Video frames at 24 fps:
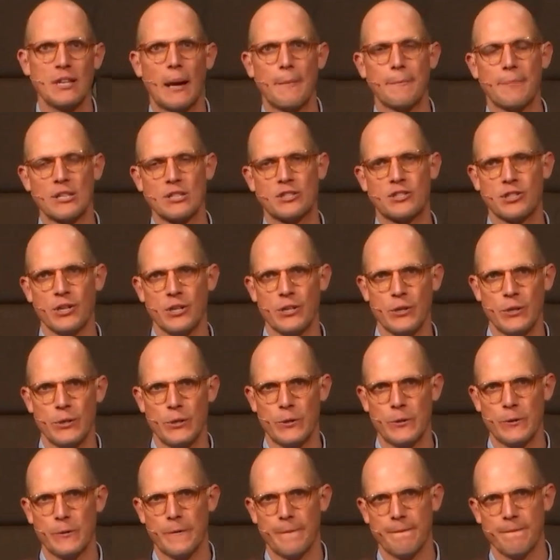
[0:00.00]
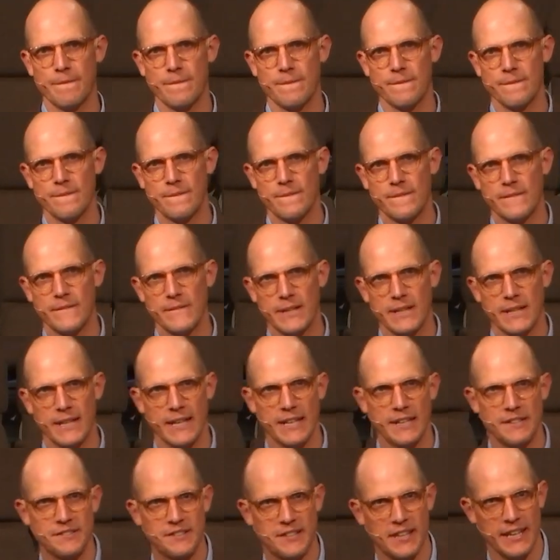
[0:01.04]
number two
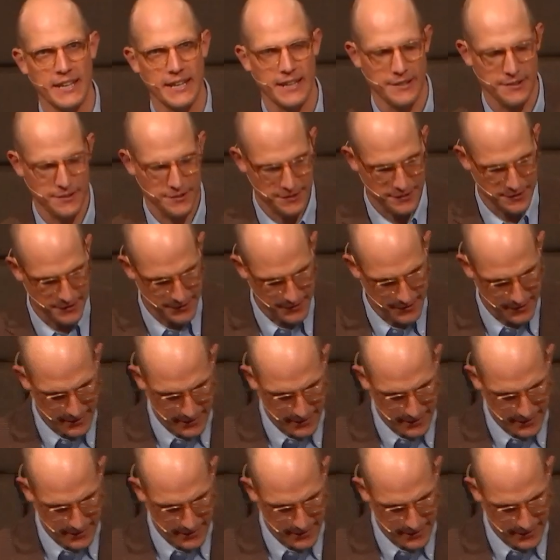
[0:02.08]
is this: